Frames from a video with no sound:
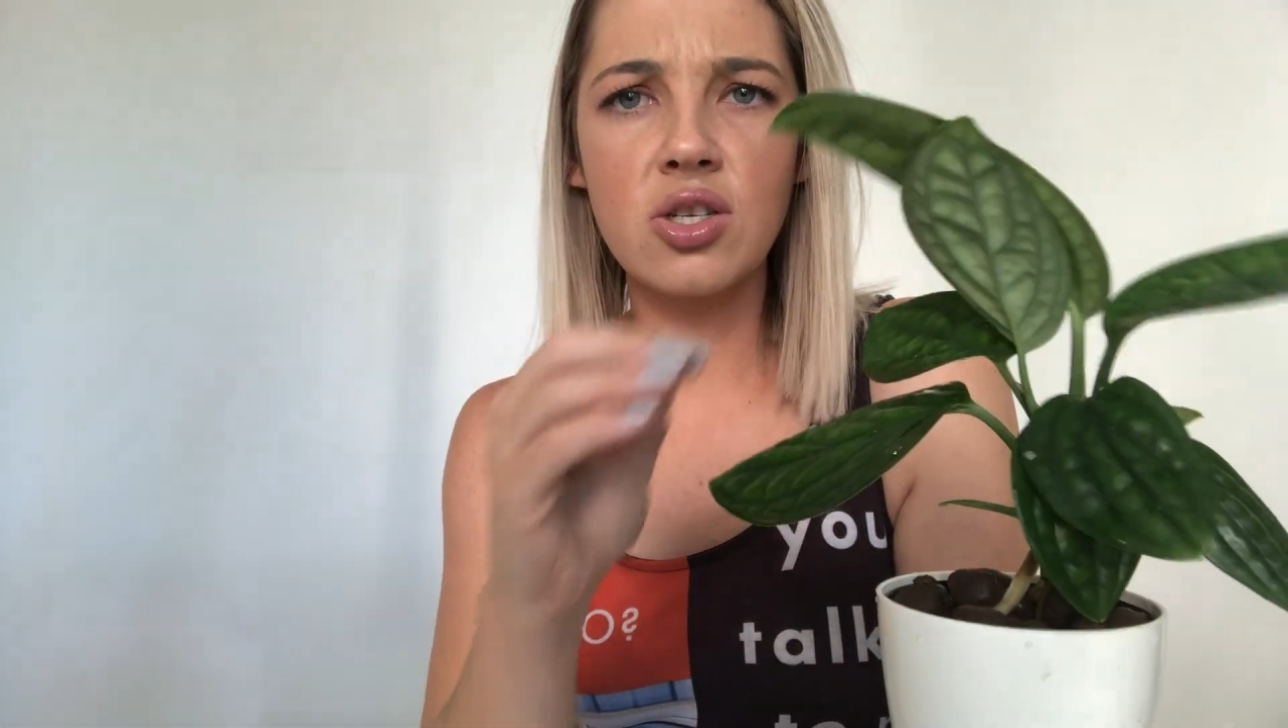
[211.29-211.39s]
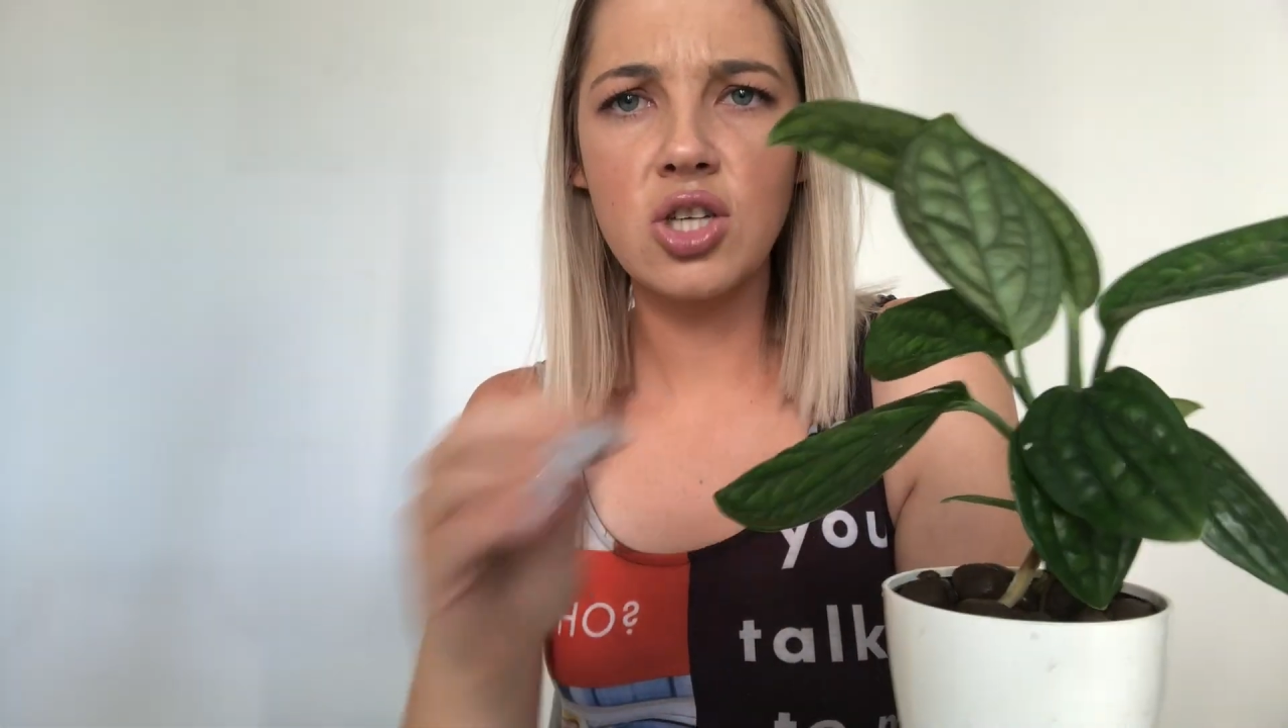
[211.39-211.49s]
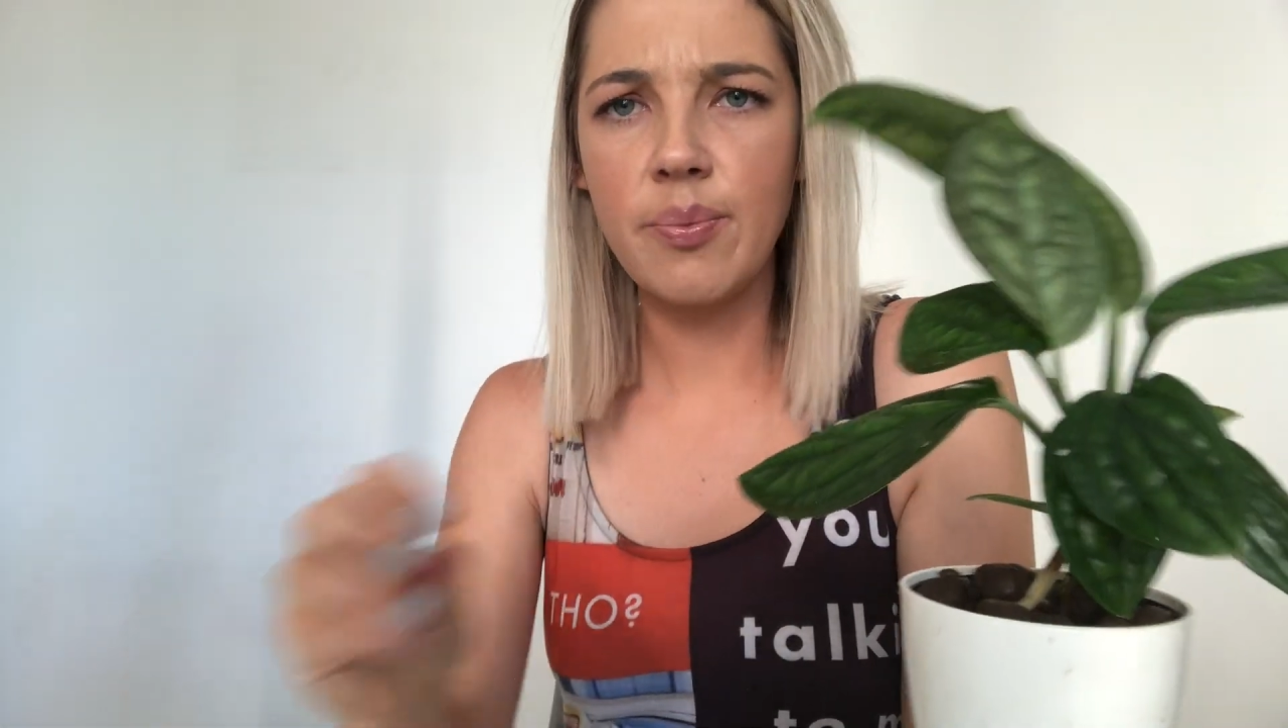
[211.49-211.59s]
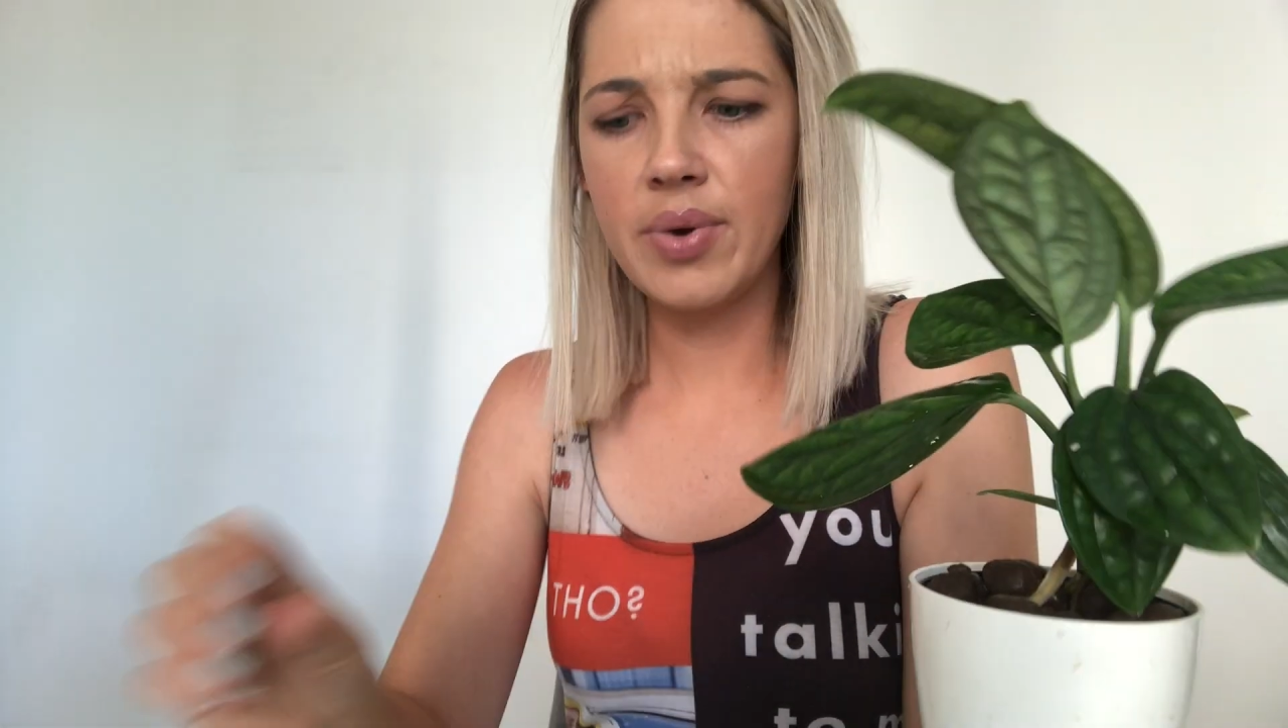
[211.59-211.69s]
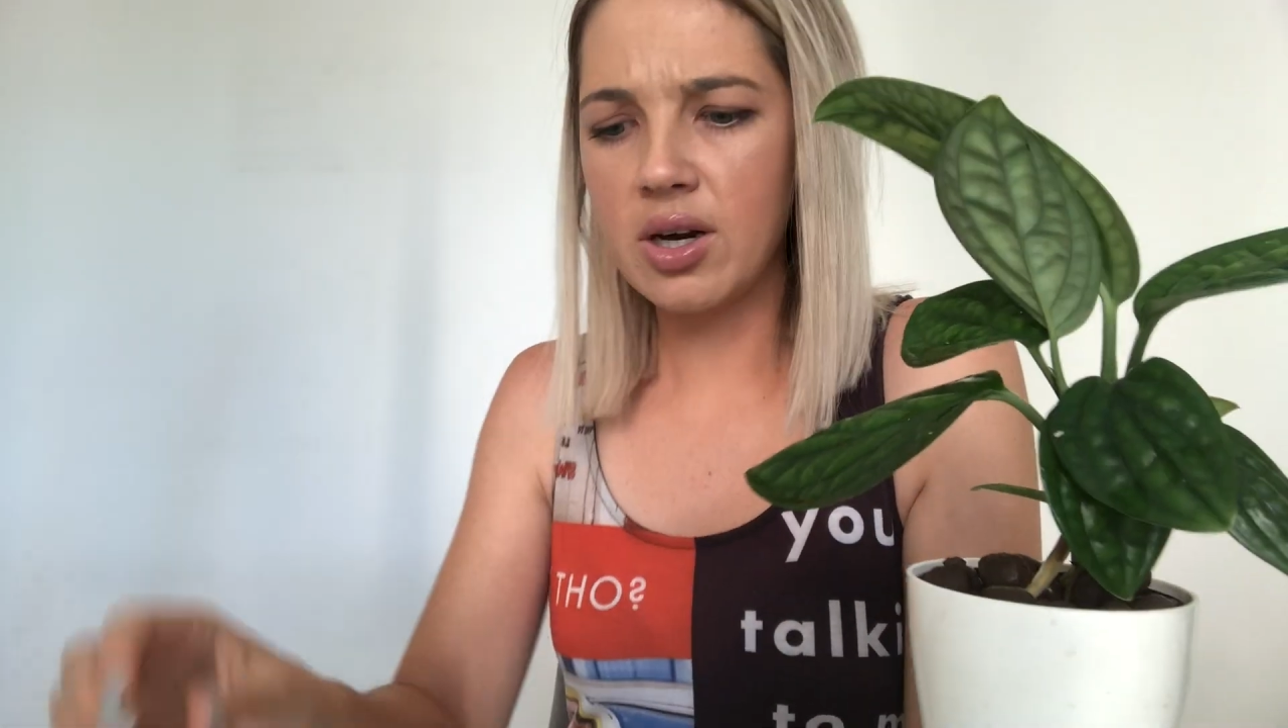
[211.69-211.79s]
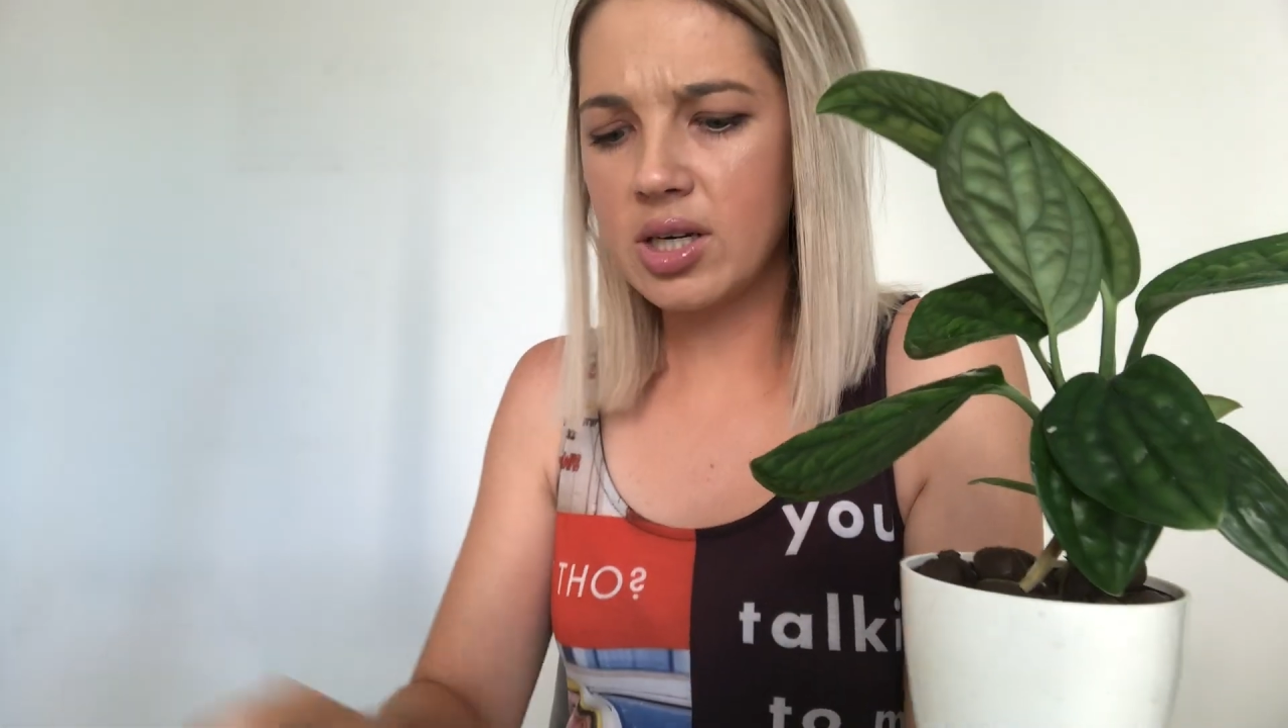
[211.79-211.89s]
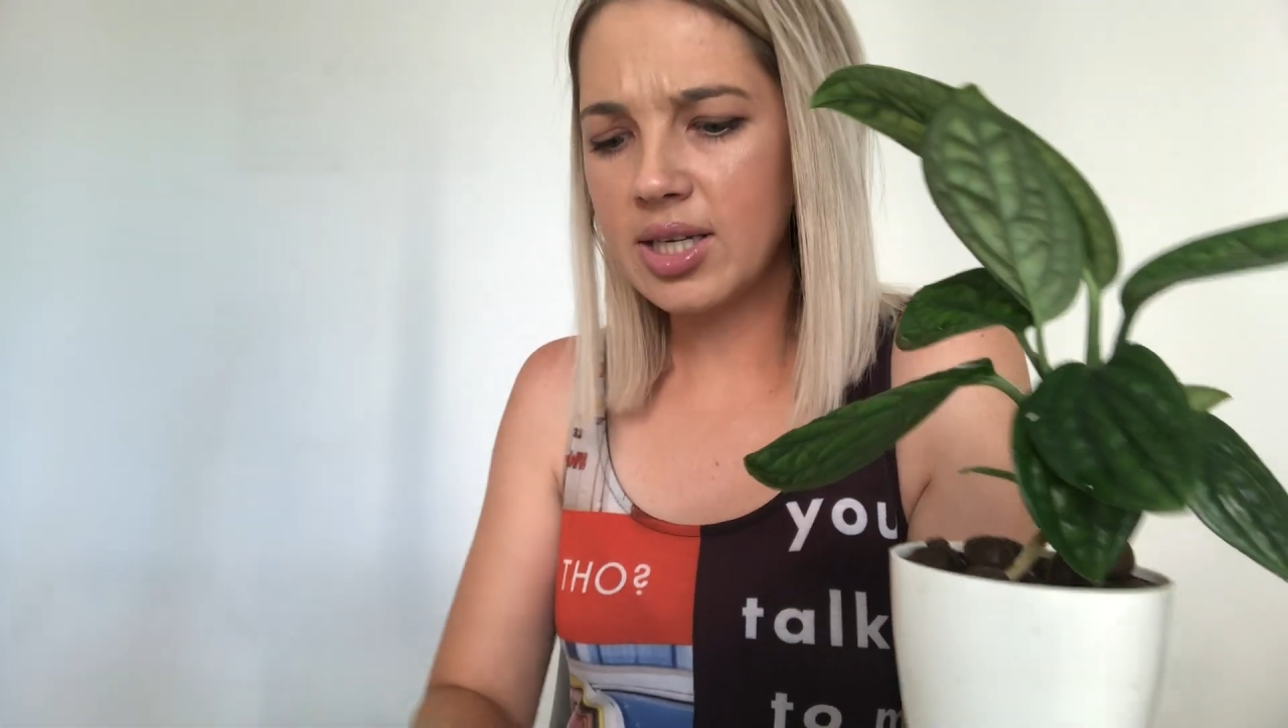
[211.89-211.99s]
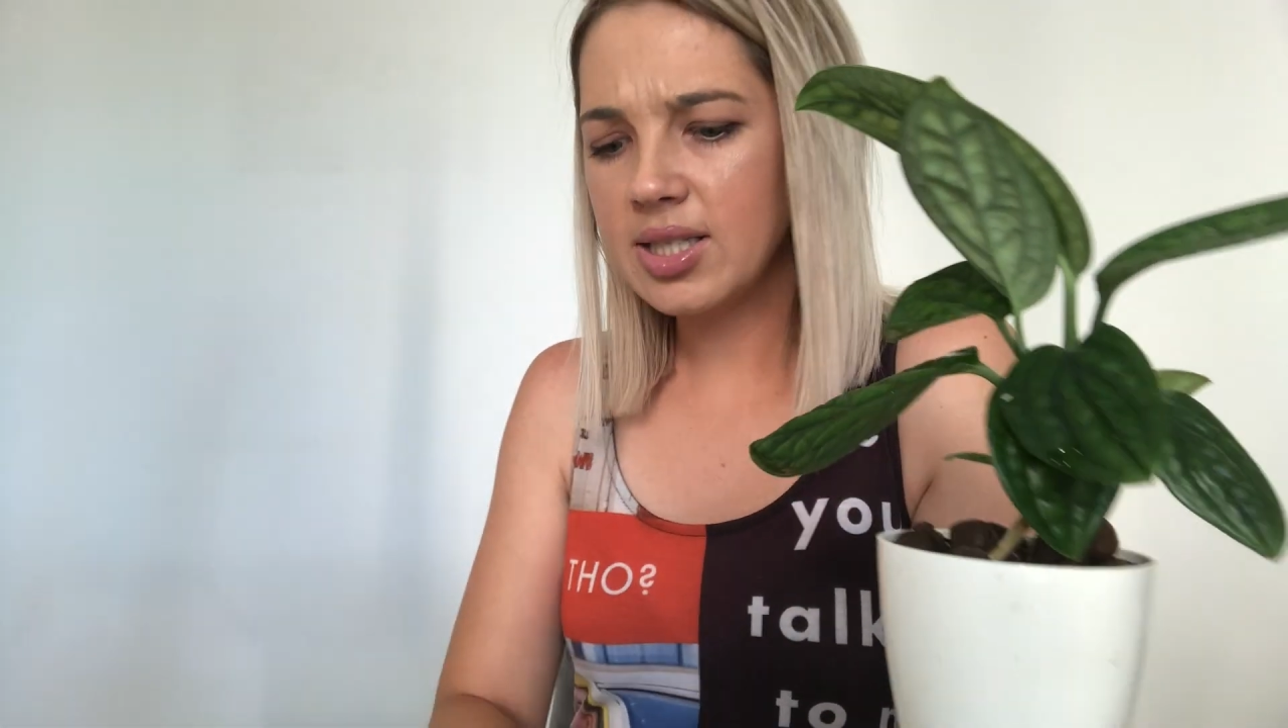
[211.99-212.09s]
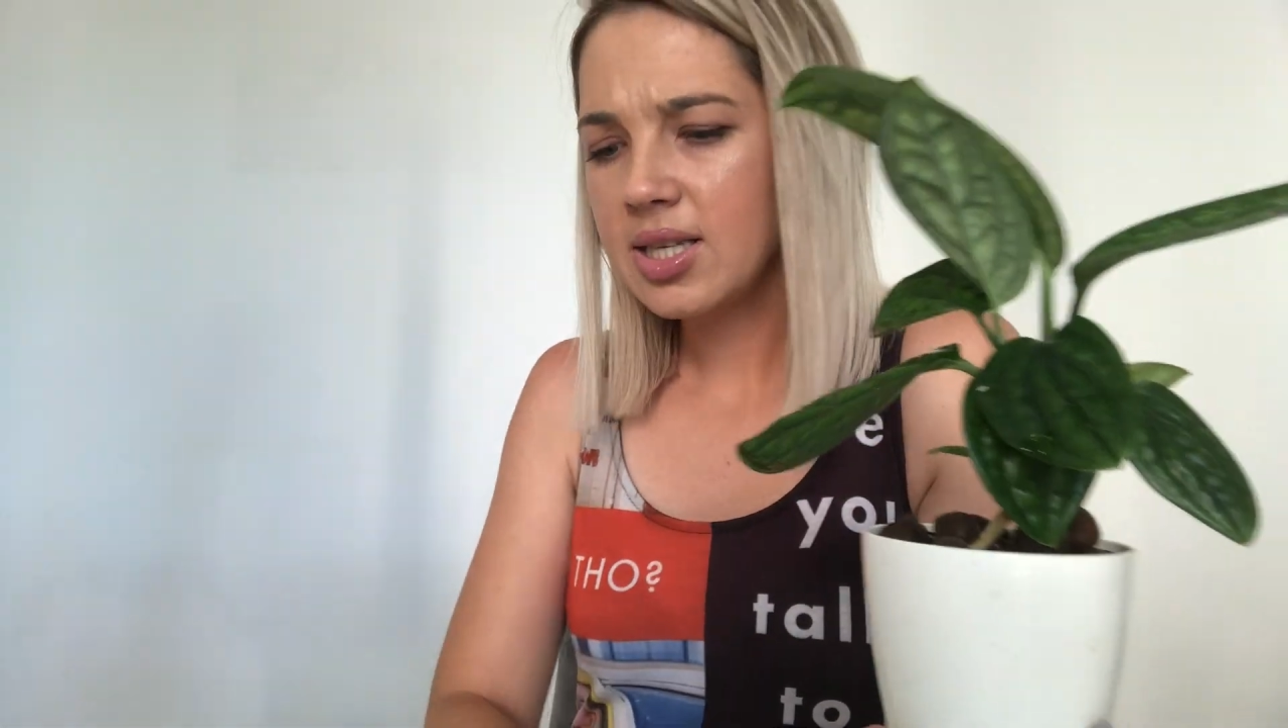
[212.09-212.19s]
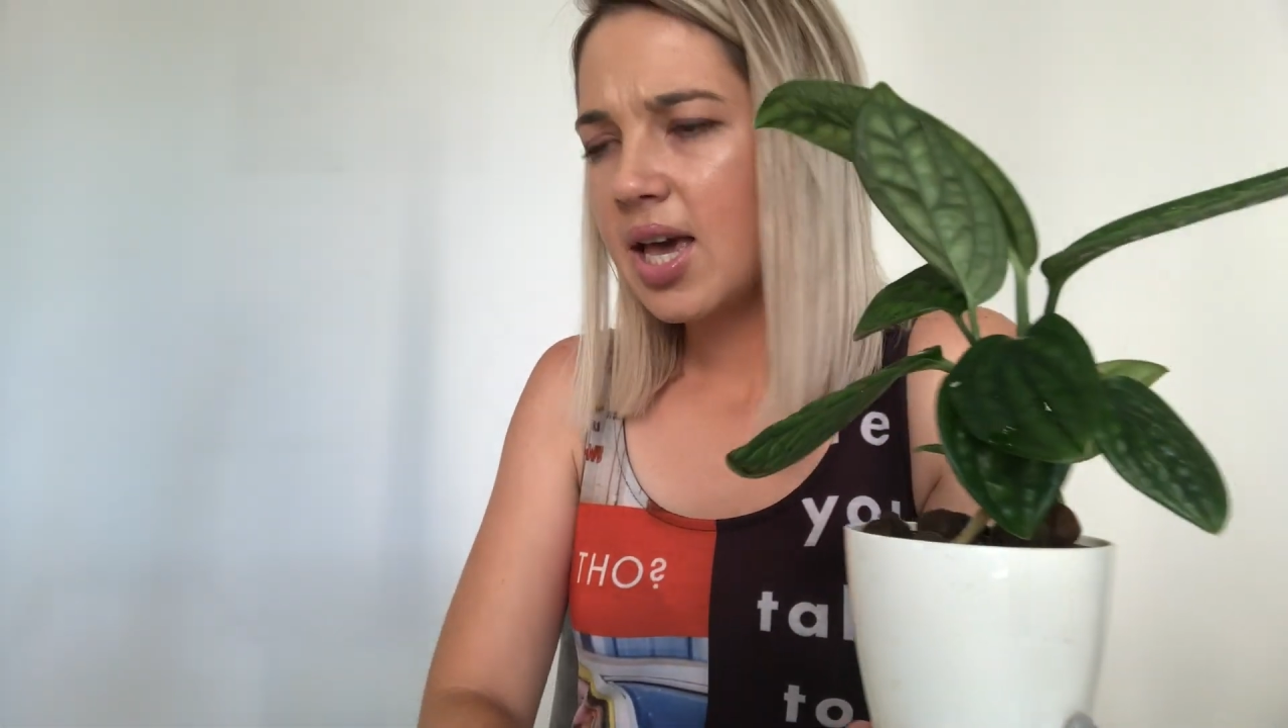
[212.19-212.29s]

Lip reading: chomping on it.